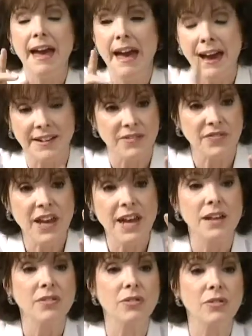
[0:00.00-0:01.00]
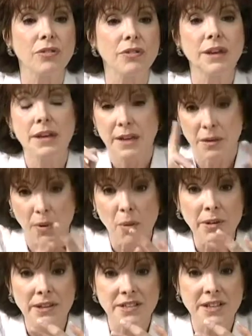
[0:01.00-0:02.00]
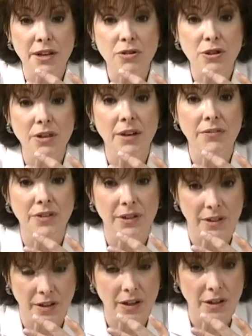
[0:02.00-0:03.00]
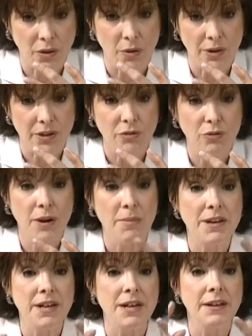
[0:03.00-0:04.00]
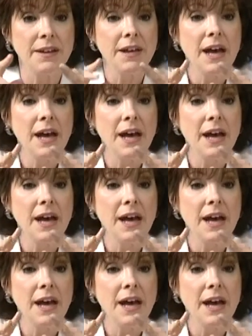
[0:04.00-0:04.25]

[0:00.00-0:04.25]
Active cancer, immobilization of the lower extremity,